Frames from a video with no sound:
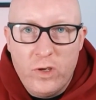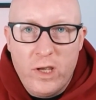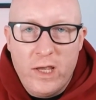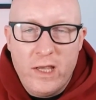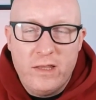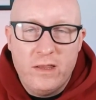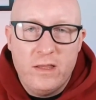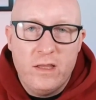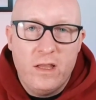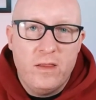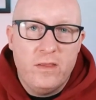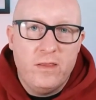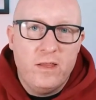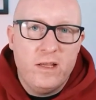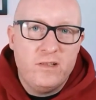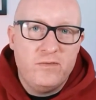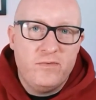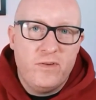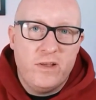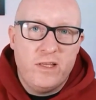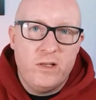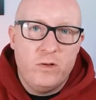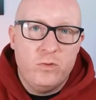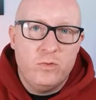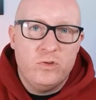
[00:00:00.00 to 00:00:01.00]
And this
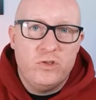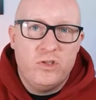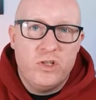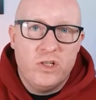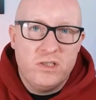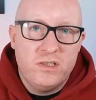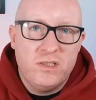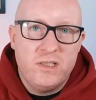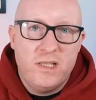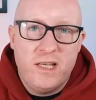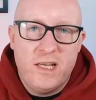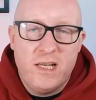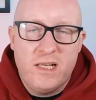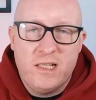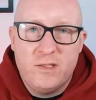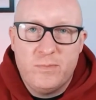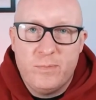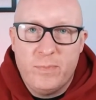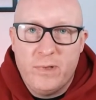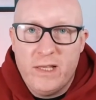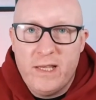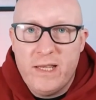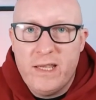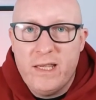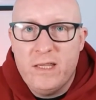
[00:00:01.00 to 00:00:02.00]
video is just to
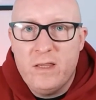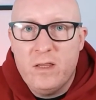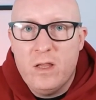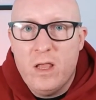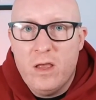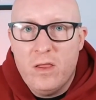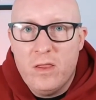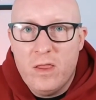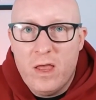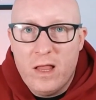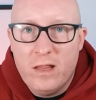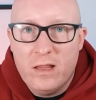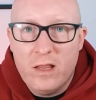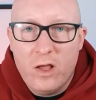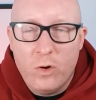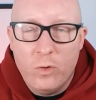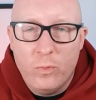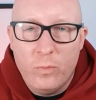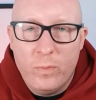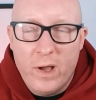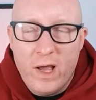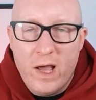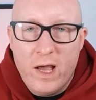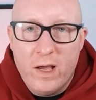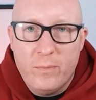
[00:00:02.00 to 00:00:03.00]
explain a little
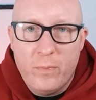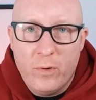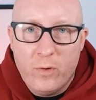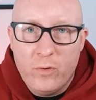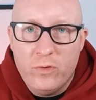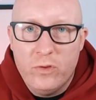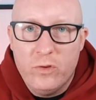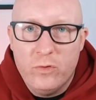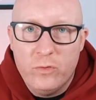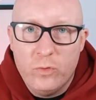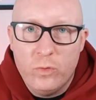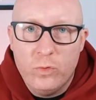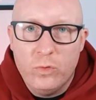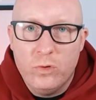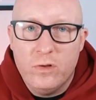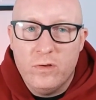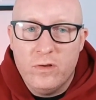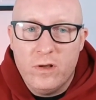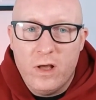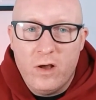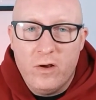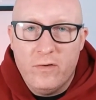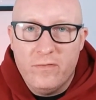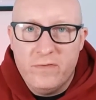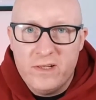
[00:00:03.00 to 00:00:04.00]
bit about the
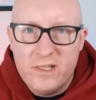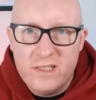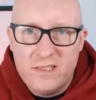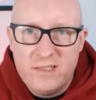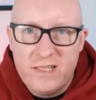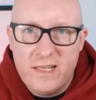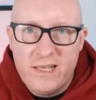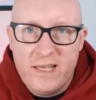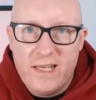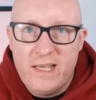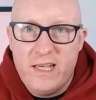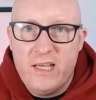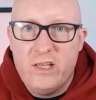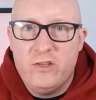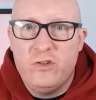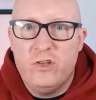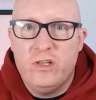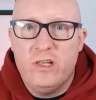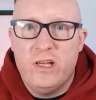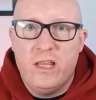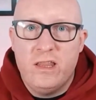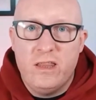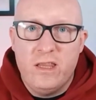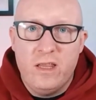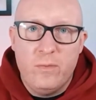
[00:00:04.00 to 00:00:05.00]
role of an estate
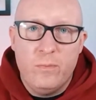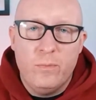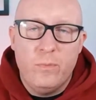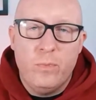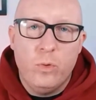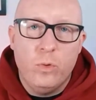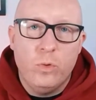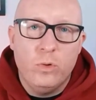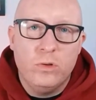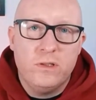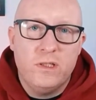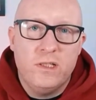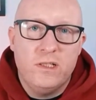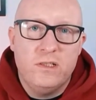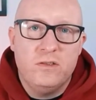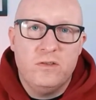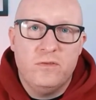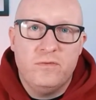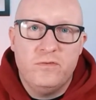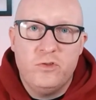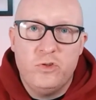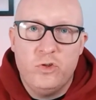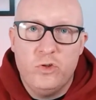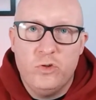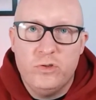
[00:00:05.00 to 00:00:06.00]
agent and the importance
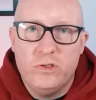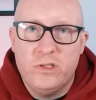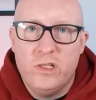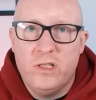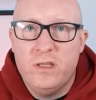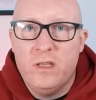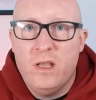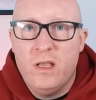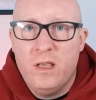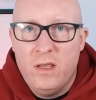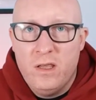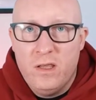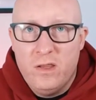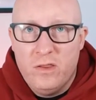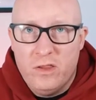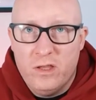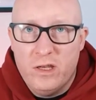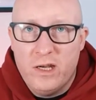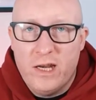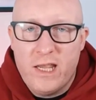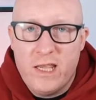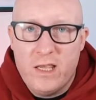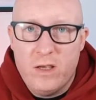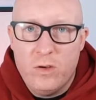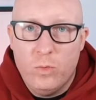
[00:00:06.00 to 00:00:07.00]
of choosing the
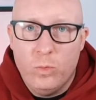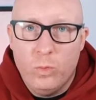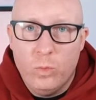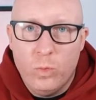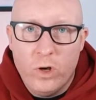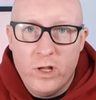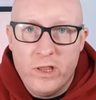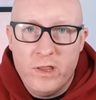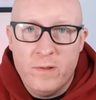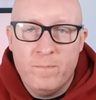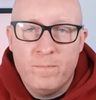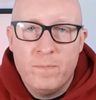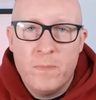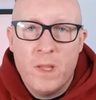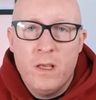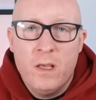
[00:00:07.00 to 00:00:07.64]
right one.